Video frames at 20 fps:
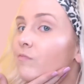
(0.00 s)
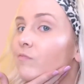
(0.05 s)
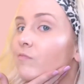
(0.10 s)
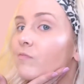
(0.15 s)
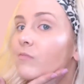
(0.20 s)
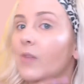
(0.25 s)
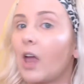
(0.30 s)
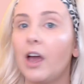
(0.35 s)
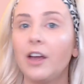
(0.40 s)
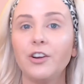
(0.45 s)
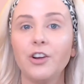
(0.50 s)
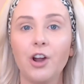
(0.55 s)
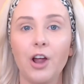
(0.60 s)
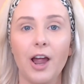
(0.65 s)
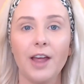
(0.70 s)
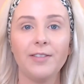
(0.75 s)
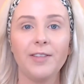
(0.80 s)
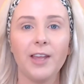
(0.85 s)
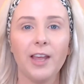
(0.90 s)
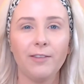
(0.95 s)
I don't know,
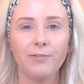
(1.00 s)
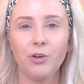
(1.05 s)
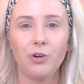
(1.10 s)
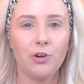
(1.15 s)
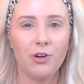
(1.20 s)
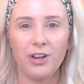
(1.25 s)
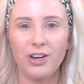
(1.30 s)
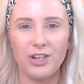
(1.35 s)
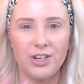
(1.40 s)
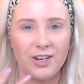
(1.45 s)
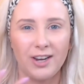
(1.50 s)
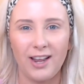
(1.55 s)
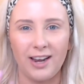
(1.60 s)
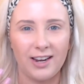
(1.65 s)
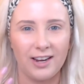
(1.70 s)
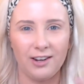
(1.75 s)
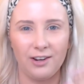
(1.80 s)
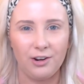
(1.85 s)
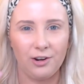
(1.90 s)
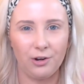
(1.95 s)
I think if you're not into like
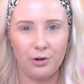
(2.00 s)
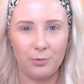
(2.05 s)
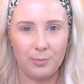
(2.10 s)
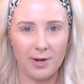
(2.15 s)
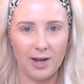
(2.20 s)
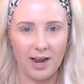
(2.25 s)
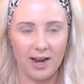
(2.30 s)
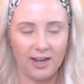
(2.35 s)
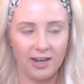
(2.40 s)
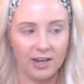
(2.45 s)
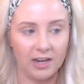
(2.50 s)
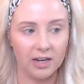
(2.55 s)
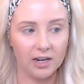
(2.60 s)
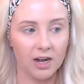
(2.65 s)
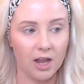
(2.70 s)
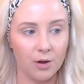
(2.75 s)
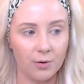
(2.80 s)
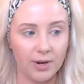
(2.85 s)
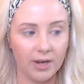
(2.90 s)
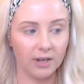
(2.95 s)
an illuminating
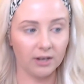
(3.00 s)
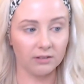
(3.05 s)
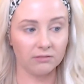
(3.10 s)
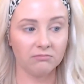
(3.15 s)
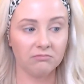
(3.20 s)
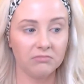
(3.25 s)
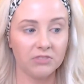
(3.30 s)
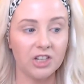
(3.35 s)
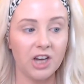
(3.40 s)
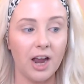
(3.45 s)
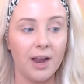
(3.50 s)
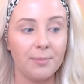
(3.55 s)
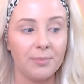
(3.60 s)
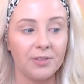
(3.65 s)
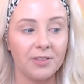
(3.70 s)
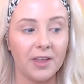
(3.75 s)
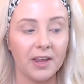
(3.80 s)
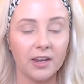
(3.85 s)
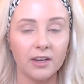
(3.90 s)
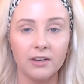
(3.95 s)
glowing type
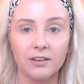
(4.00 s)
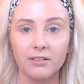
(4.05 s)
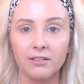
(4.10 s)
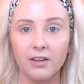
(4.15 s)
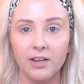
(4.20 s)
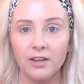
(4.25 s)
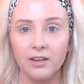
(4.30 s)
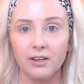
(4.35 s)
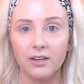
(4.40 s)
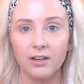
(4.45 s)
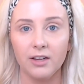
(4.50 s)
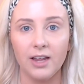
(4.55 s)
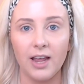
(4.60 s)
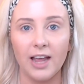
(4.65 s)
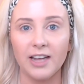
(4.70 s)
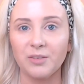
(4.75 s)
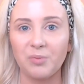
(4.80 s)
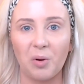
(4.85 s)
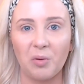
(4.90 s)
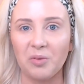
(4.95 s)
thing,
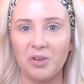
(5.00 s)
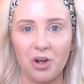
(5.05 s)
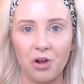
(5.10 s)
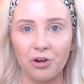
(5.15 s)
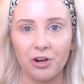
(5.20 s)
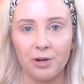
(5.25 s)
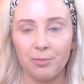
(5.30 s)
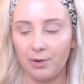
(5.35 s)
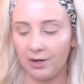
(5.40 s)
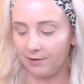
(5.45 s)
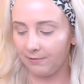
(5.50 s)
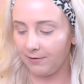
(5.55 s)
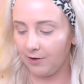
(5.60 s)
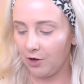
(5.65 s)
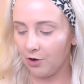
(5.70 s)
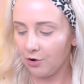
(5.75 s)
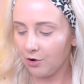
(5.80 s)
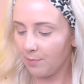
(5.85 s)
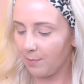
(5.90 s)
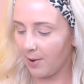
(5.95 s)
it's probably not going to be for
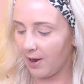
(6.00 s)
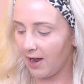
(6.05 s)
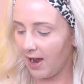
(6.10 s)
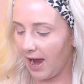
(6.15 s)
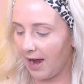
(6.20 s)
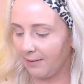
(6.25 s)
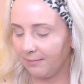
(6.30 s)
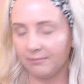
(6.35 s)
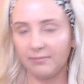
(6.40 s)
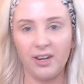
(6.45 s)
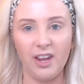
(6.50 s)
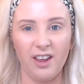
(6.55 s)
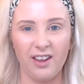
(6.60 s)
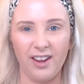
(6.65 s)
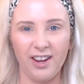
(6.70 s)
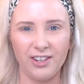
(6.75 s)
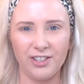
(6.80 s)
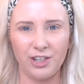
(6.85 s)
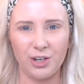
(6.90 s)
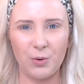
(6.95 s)
you, but yeah, I
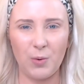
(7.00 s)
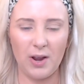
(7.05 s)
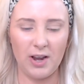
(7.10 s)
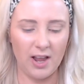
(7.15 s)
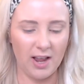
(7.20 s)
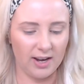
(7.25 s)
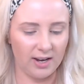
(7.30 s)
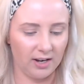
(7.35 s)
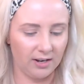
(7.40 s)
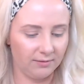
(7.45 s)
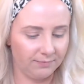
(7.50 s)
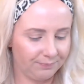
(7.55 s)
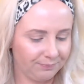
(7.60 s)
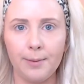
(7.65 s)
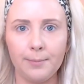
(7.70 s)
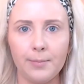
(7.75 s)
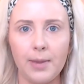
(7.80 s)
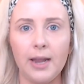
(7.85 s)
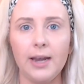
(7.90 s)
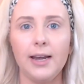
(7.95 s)
actually quite like it.
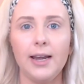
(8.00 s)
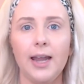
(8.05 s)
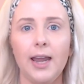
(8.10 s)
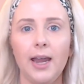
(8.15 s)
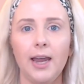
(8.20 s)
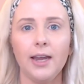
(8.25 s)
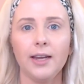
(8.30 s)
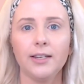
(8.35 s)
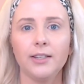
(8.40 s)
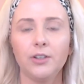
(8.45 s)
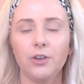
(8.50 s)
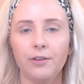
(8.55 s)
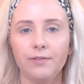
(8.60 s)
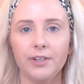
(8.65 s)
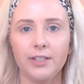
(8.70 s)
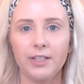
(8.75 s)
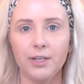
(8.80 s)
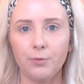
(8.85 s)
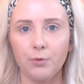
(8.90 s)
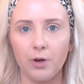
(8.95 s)
Next,
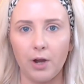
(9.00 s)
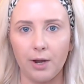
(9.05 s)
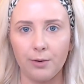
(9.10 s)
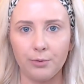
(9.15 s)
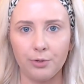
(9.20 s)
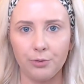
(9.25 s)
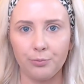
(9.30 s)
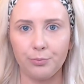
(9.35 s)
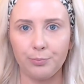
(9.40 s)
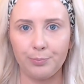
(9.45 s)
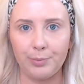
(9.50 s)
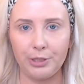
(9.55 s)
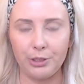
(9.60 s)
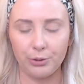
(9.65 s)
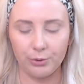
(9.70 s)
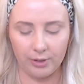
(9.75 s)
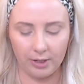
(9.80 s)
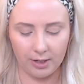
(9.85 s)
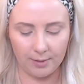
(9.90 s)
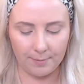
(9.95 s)
obviously I would be
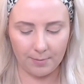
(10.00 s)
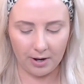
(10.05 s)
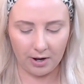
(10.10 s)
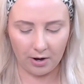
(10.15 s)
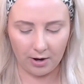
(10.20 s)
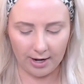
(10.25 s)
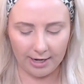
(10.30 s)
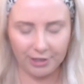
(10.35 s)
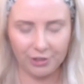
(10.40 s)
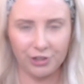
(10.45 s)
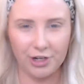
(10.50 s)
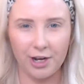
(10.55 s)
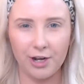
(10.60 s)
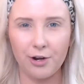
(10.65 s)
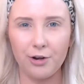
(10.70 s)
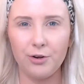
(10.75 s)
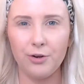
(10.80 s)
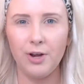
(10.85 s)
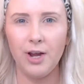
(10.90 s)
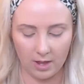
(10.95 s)
doing my
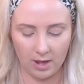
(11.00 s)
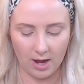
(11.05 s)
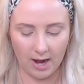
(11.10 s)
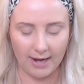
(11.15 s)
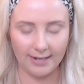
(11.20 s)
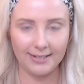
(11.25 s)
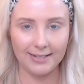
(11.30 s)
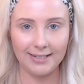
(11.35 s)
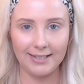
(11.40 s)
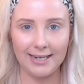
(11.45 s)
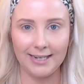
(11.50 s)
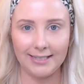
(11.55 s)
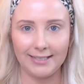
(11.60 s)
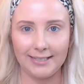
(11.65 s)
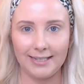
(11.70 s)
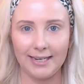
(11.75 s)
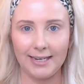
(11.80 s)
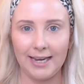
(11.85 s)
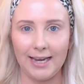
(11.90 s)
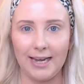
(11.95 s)
eyeshadow. I didn't get
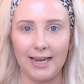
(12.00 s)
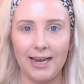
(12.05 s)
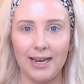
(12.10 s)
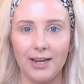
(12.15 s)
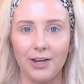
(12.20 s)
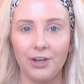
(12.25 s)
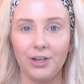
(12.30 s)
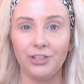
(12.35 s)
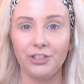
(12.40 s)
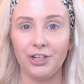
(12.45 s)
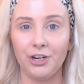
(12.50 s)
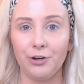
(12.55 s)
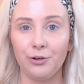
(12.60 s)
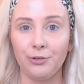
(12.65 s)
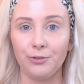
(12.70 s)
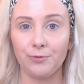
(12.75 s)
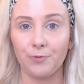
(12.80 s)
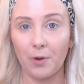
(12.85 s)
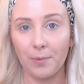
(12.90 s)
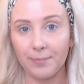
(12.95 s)
sent any
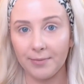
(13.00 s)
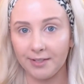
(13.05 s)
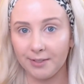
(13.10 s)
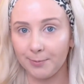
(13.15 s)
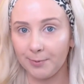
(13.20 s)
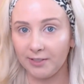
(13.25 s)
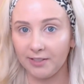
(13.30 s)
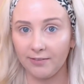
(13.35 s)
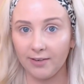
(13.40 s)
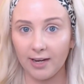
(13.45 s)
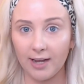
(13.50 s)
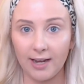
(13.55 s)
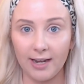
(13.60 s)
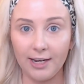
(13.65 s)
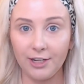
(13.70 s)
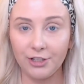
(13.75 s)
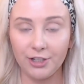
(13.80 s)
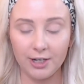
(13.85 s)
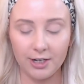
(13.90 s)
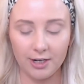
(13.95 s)
eyeshadows from the specific
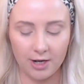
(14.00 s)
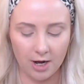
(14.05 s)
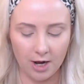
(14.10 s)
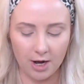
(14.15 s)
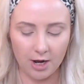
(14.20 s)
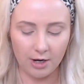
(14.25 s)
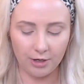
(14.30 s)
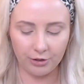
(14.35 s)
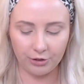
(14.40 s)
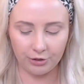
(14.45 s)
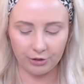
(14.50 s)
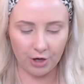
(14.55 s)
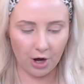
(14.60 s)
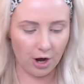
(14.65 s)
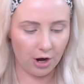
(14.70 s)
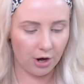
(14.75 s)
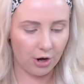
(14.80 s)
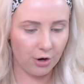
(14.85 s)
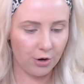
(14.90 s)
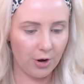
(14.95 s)
collection, so
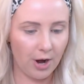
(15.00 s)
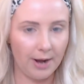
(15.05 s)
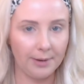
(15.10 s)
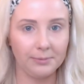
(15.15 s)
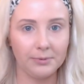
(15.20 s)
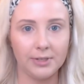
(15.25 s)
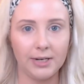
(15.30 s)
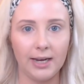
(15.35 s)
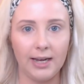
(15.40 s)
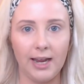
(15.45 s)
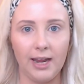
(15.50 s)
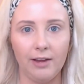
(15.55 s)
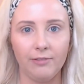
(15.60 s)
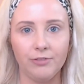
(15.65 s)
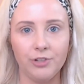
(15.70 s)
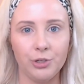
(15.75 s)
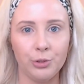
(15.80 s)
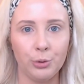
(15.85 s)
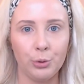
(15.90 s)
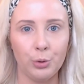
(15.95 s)
I'm gonna have
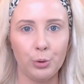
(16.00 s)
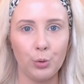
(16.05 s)
to